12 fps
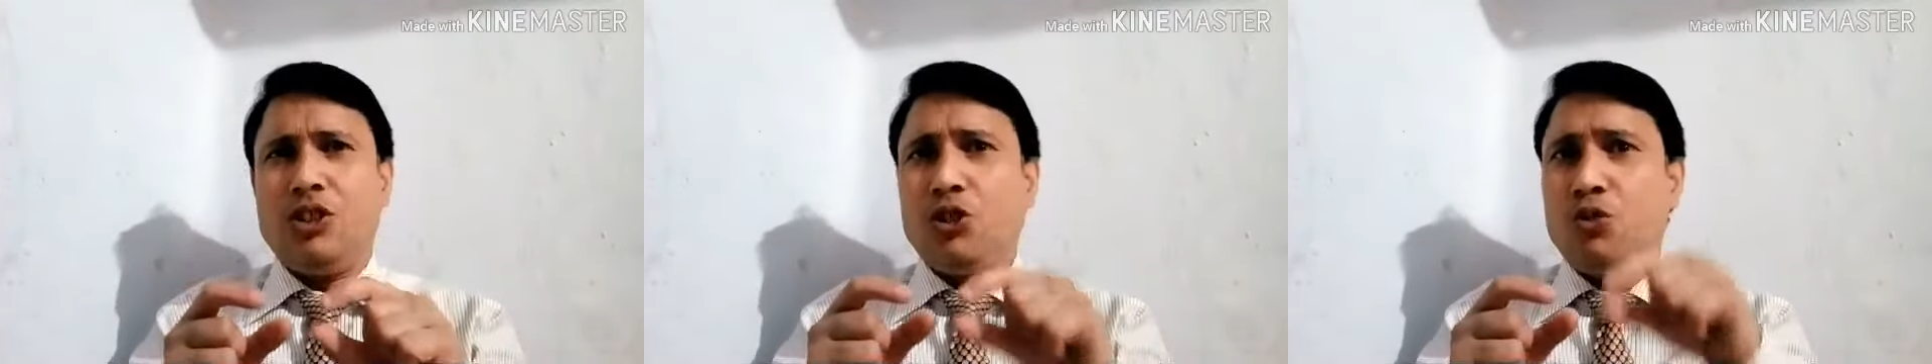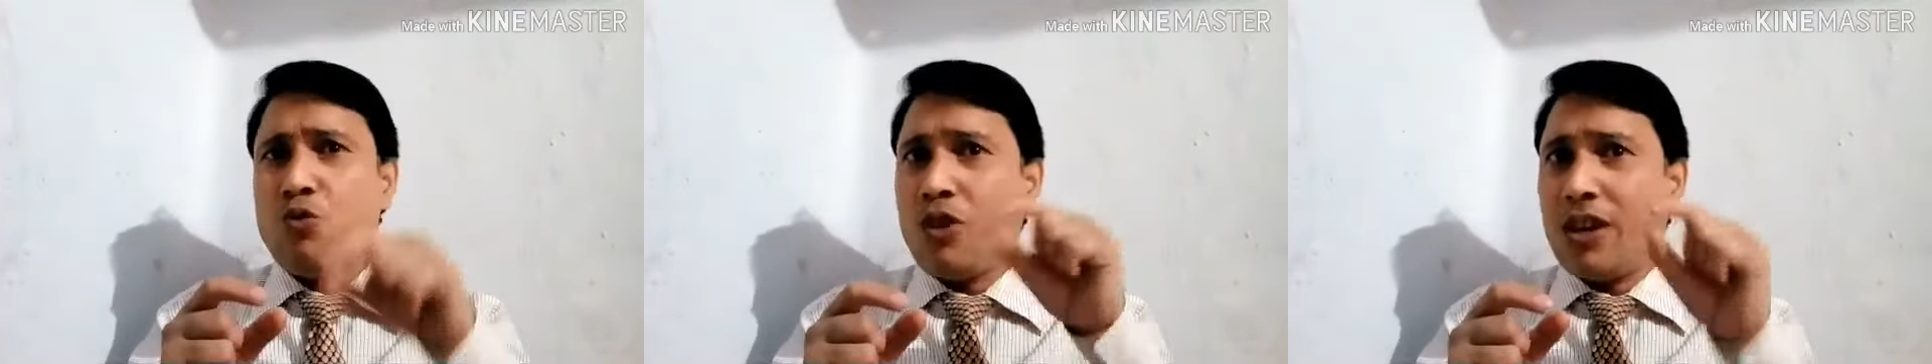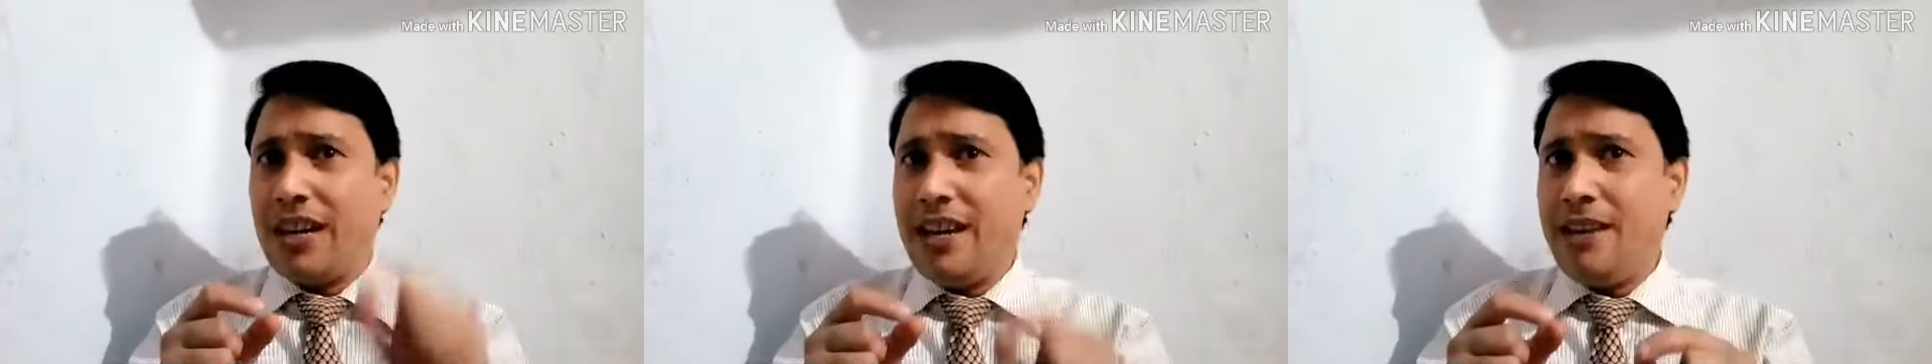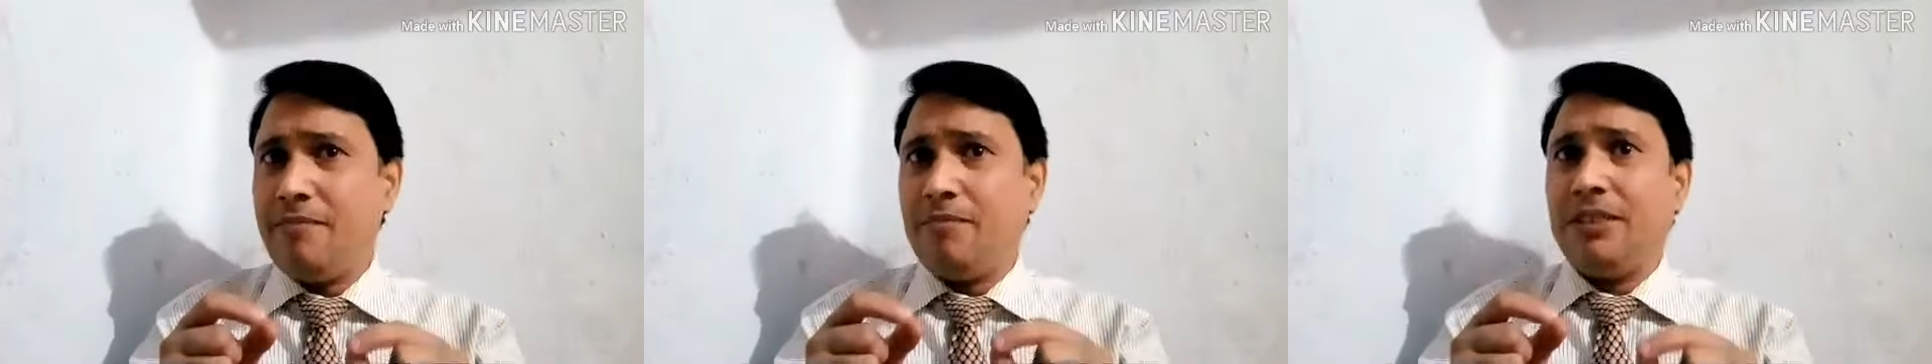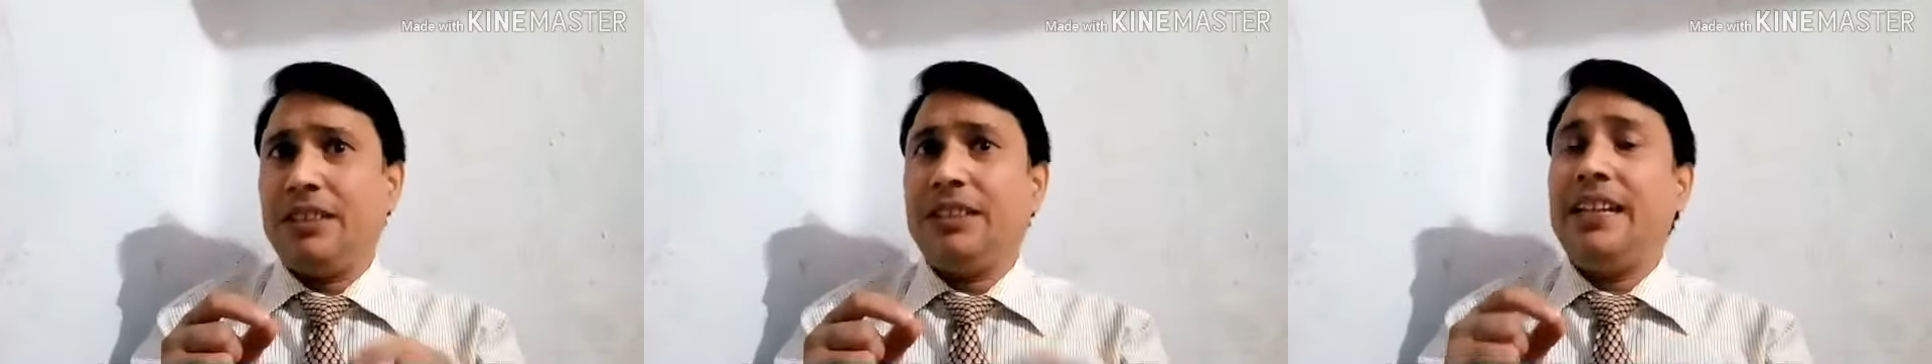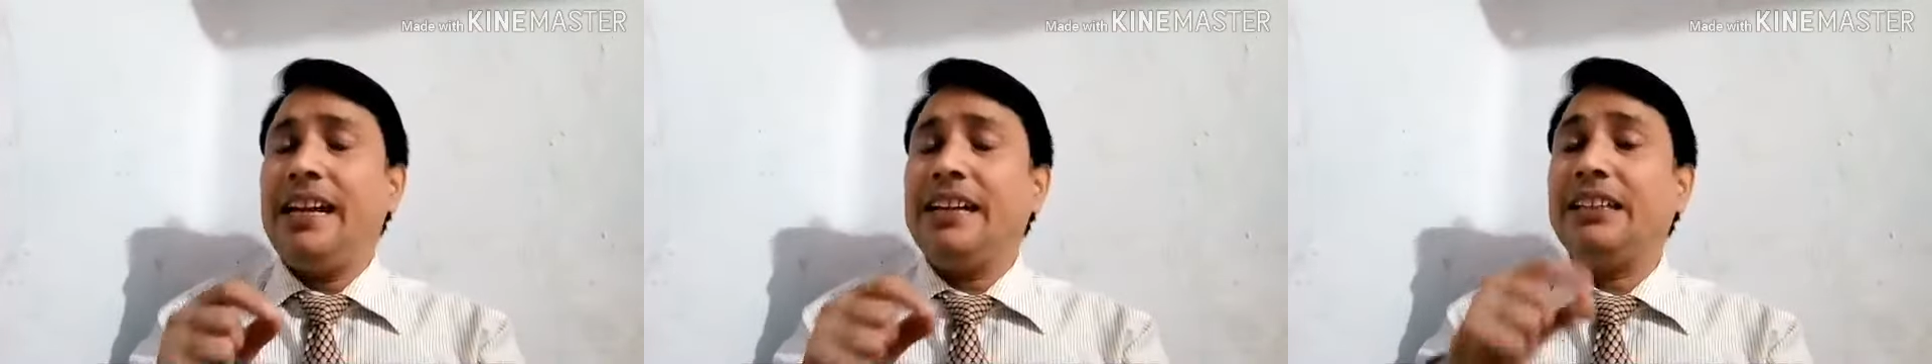to claim
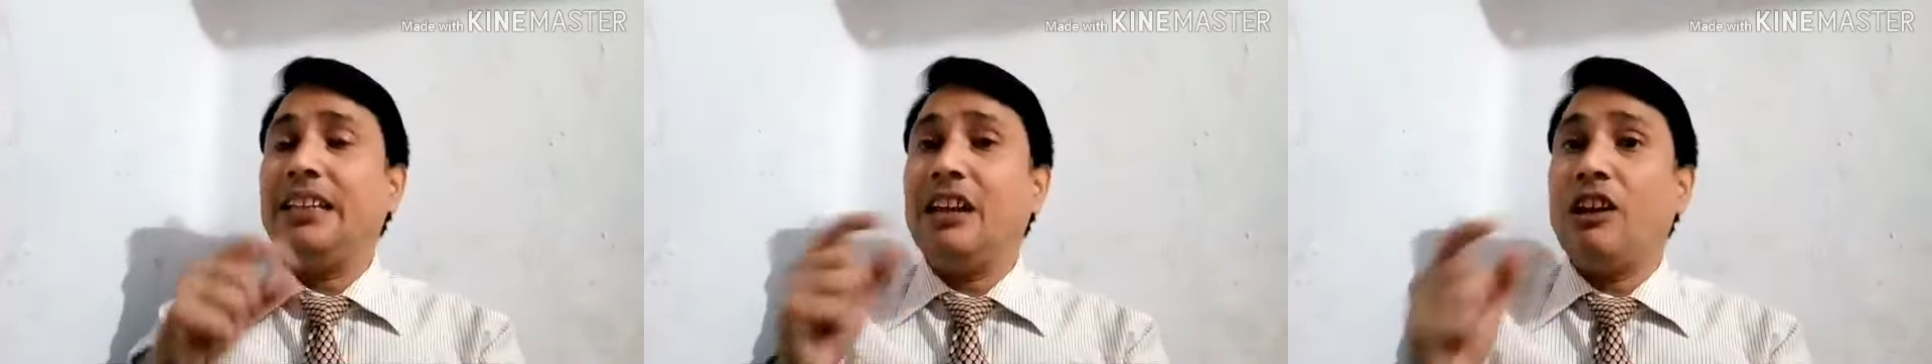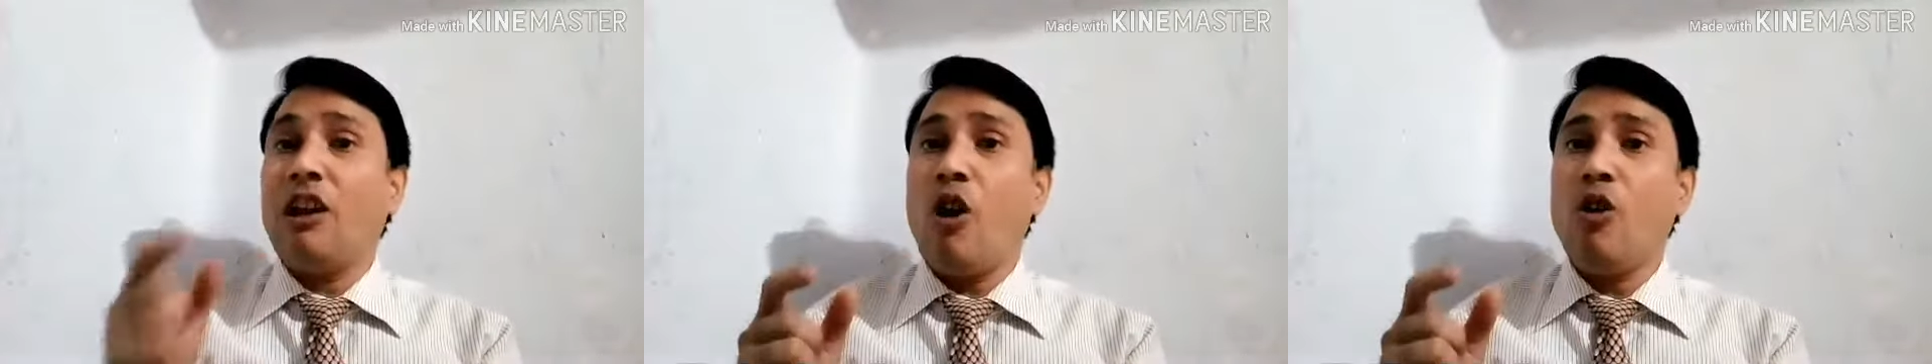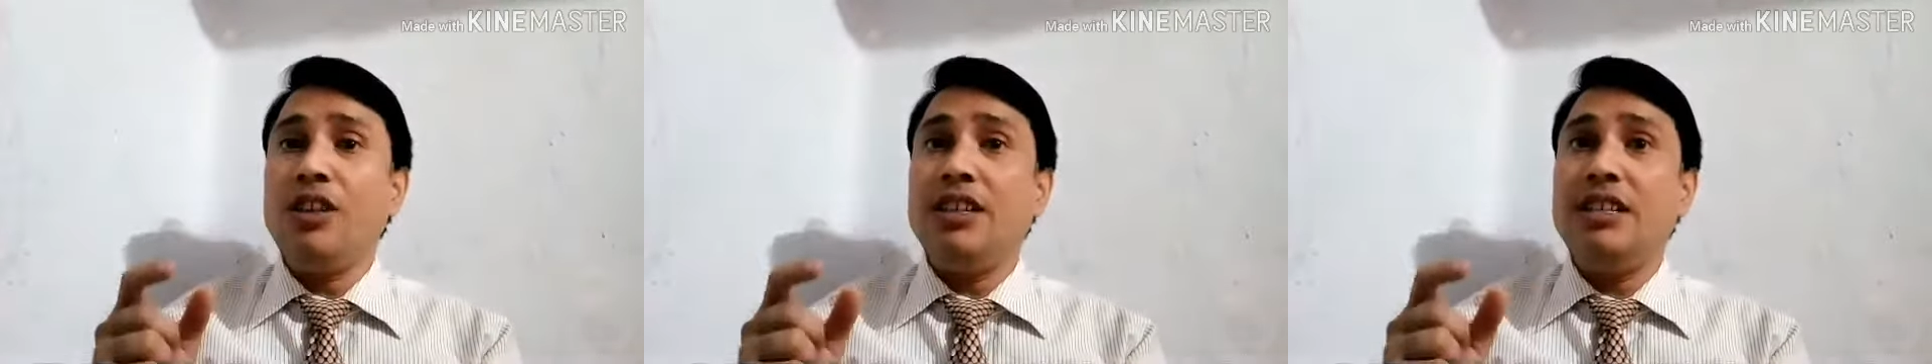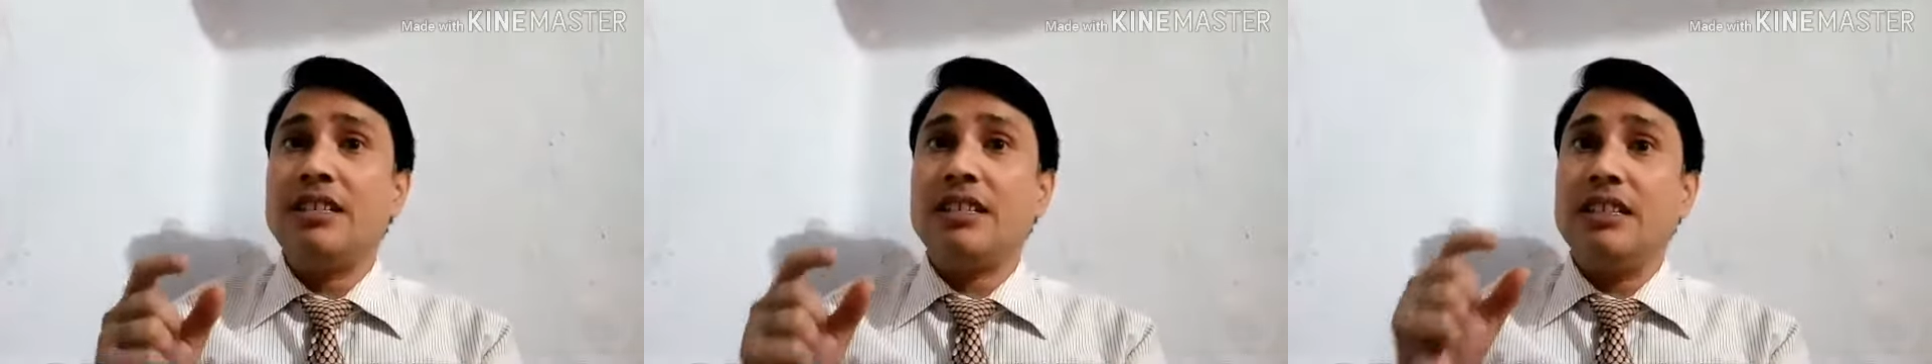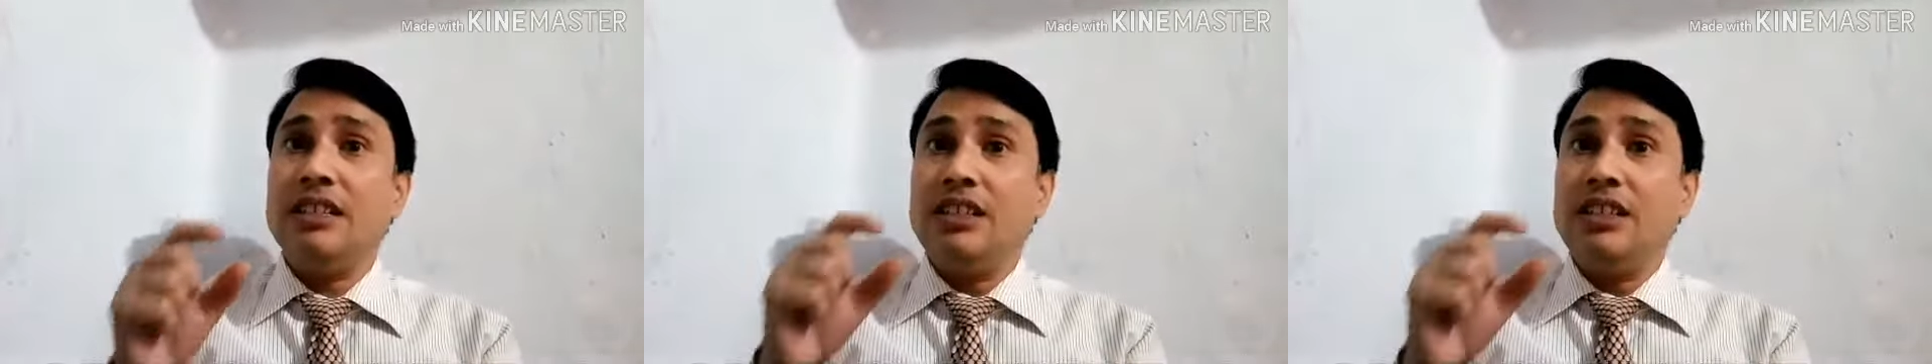that the law is